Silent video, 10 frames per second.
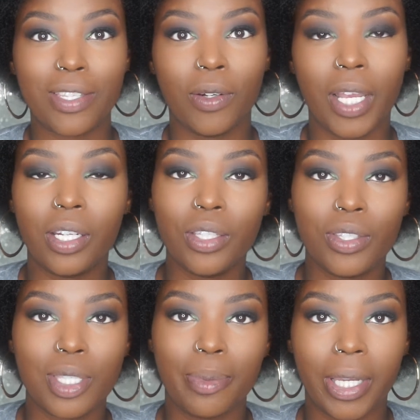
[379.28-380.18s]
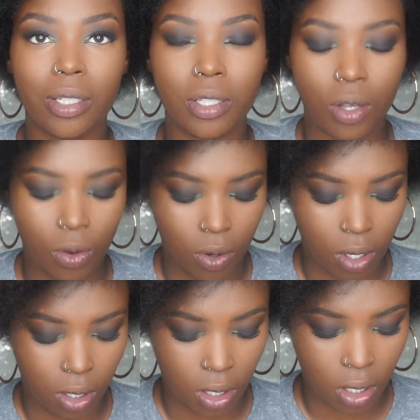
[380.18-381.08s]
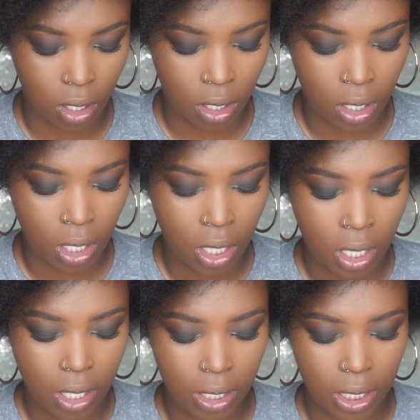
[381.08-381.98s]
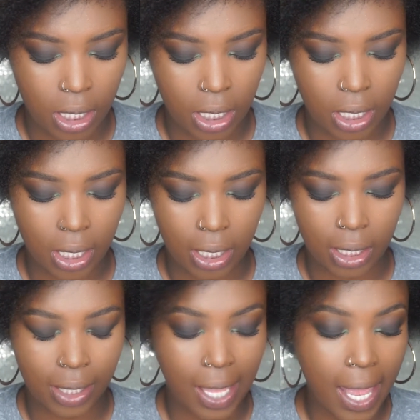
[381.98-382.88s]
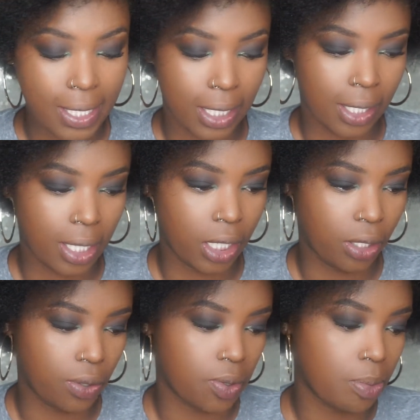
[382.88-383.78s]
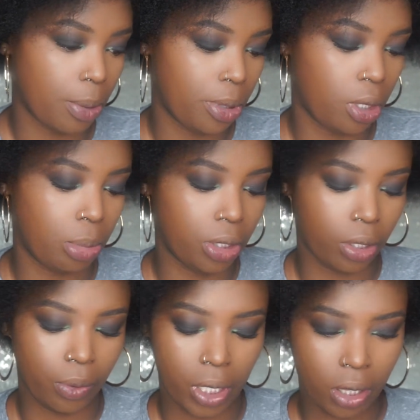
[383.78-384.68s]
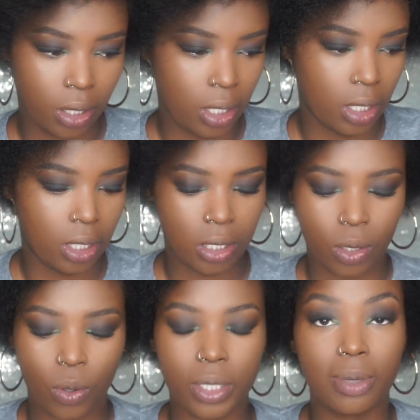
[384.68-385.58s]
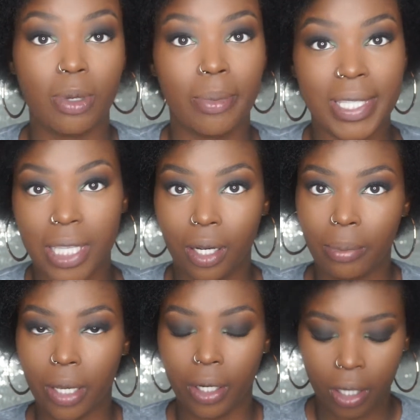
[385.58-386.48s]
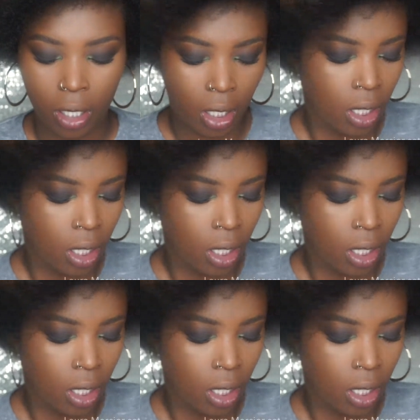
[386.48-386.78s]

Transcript: so now to use a sponge on the last thing that I use my beauty blender with is going to be my setting powder.